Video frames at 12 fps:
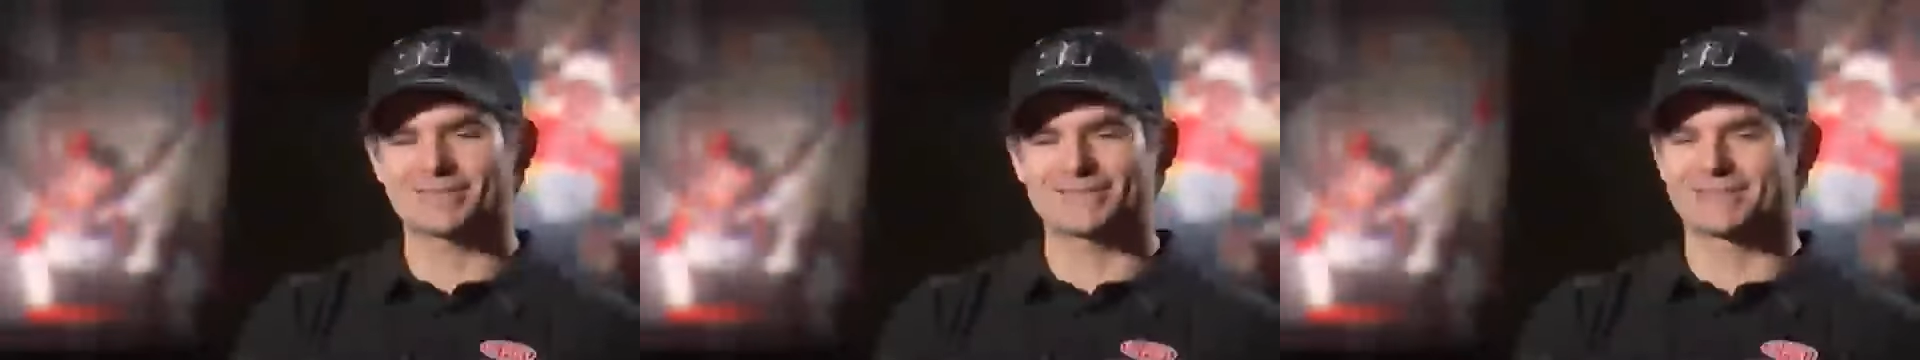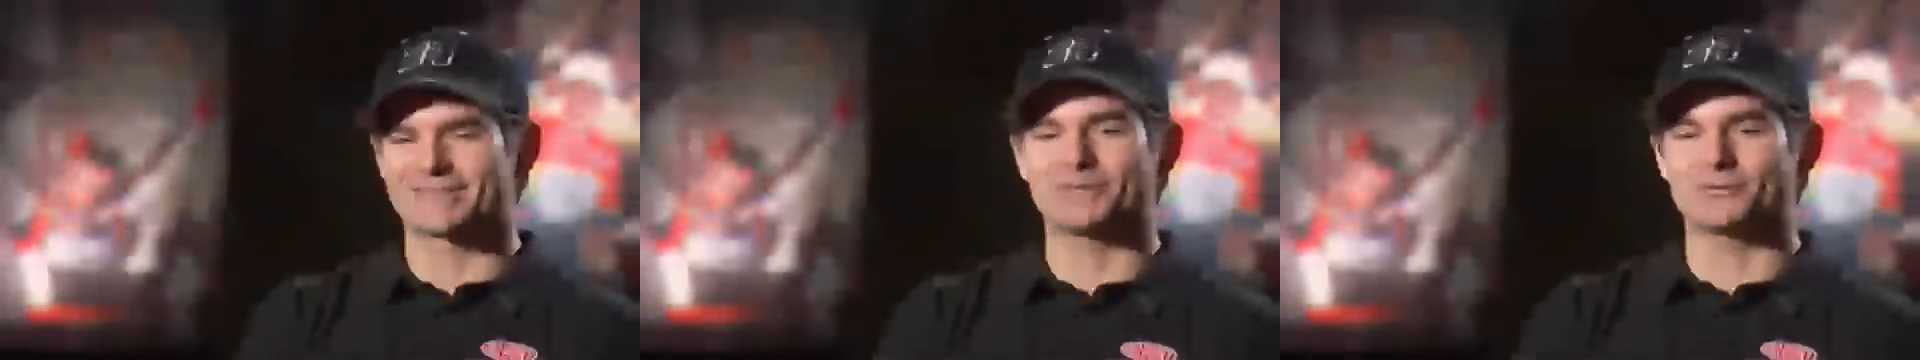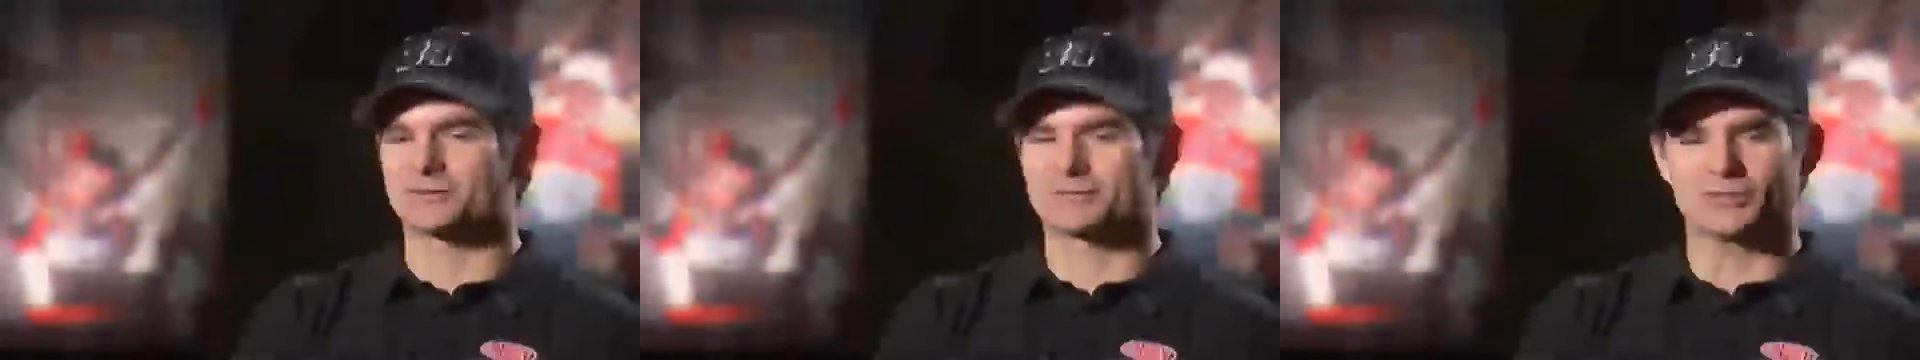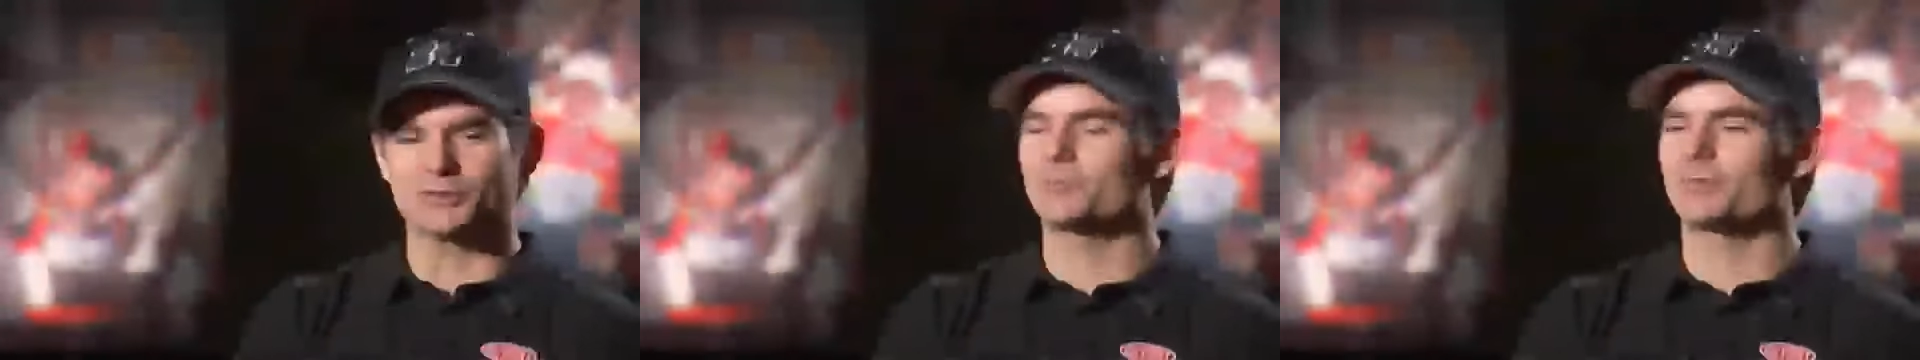She was
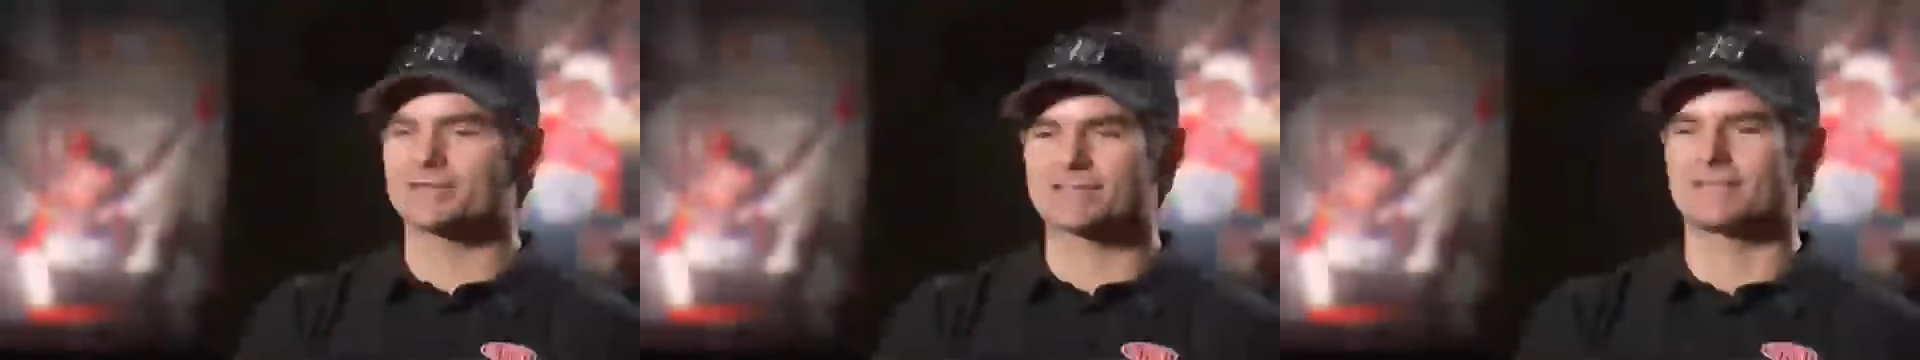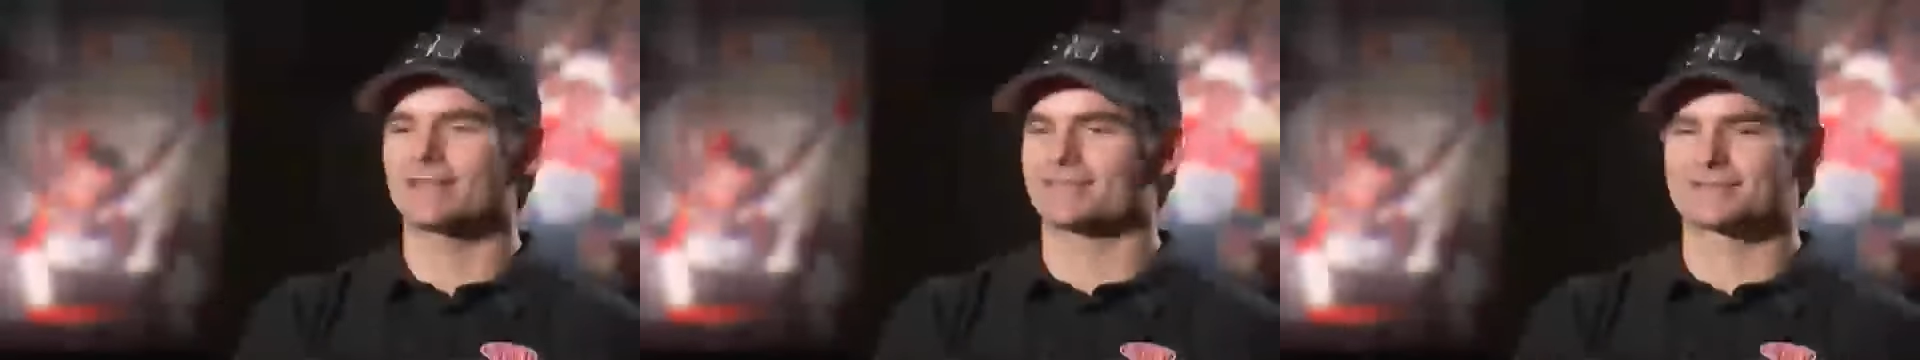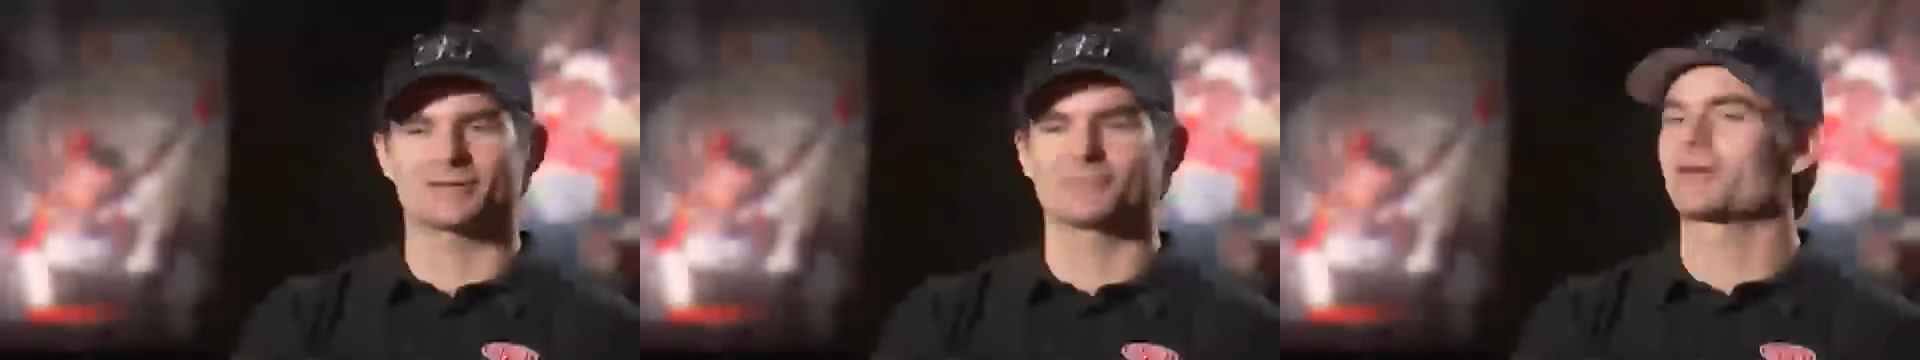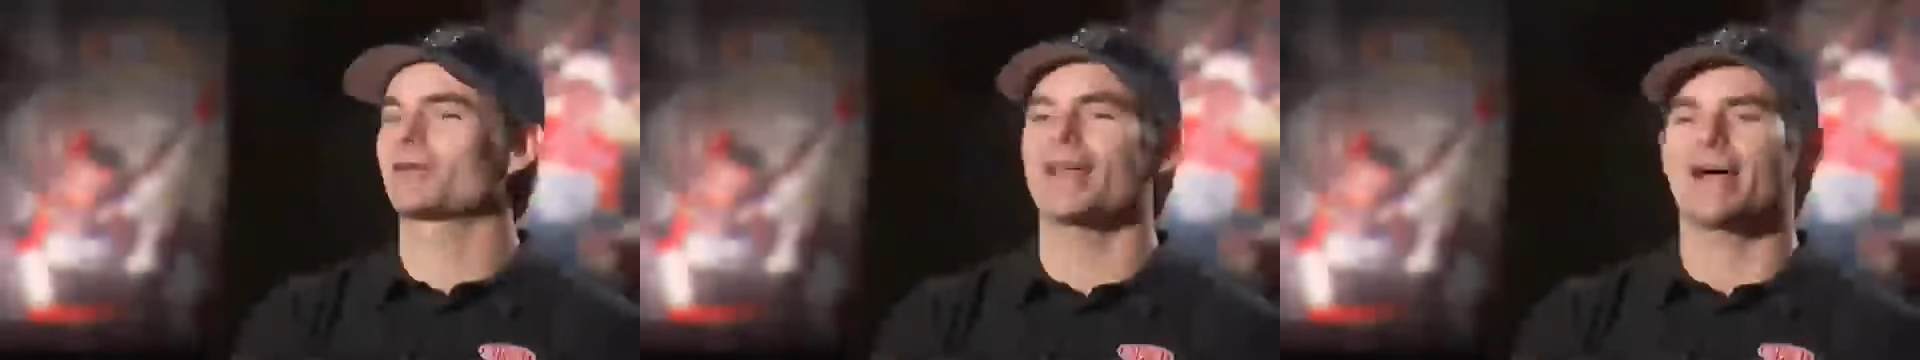too busy at
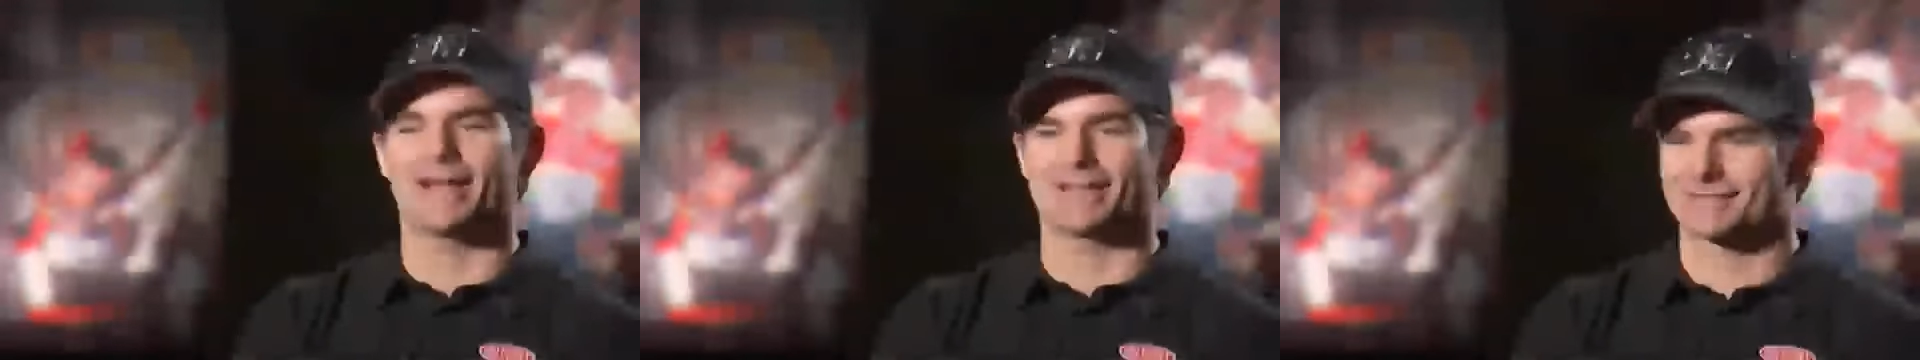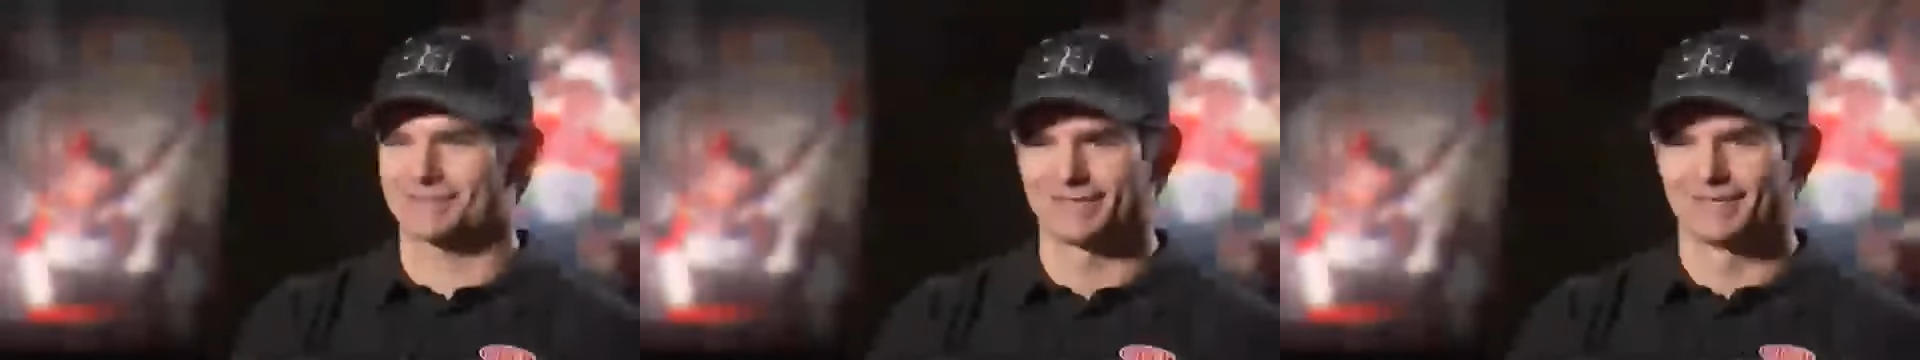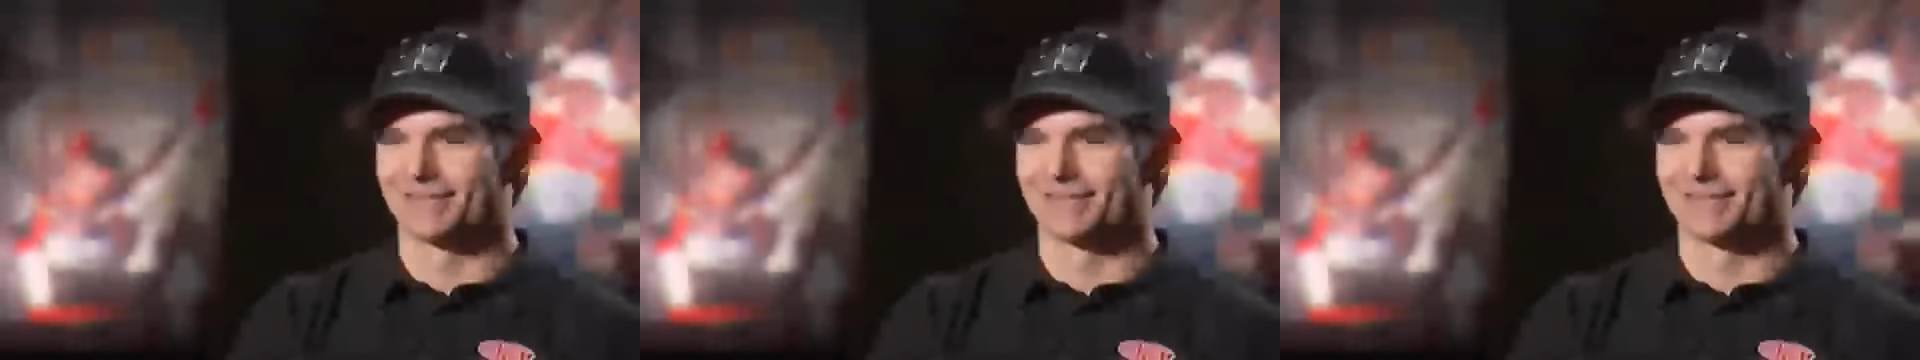some class